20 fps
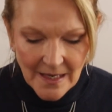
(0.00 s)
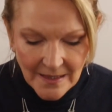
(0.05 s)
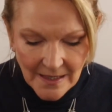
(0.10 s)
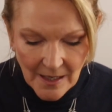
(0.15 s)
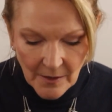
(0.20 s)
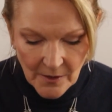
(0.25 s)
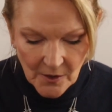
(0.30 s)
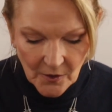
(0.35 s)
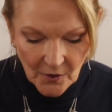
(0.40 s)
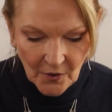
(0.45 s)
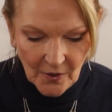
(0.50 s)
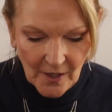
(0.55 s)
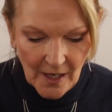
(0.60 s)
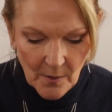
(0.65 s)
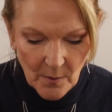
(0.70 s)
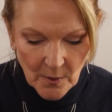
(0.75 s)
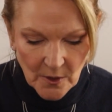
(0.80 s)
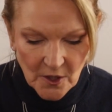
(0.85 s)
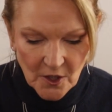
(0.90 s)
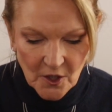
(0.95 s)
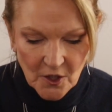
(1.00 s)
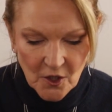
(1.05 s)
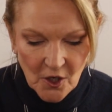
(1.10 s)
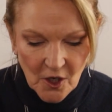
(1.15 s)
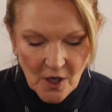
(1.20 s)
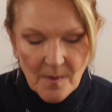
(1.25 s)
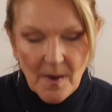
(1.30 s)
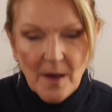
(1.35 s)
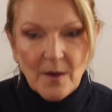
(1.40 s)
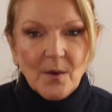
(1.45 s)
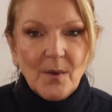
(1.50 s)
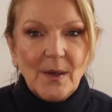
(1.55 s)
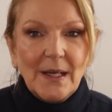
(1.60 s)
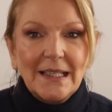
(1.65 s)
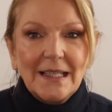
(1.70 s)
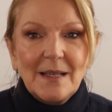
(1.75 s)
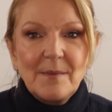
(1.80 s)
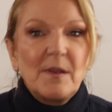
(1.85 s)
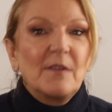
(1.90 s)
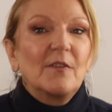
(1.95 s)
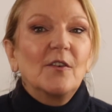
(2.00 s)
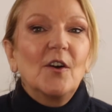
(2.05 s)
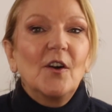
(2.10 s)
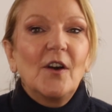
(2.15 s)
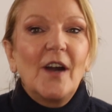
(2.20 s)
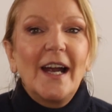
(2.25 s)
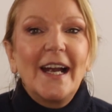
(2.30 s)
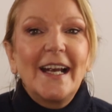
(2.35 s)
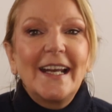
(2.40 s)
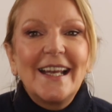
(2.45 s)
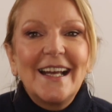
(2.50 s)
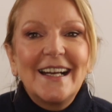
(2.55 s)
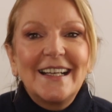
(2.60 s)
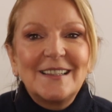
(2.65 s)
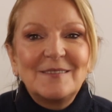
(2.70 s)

Now, the other thing I wanted to talk about quickly before I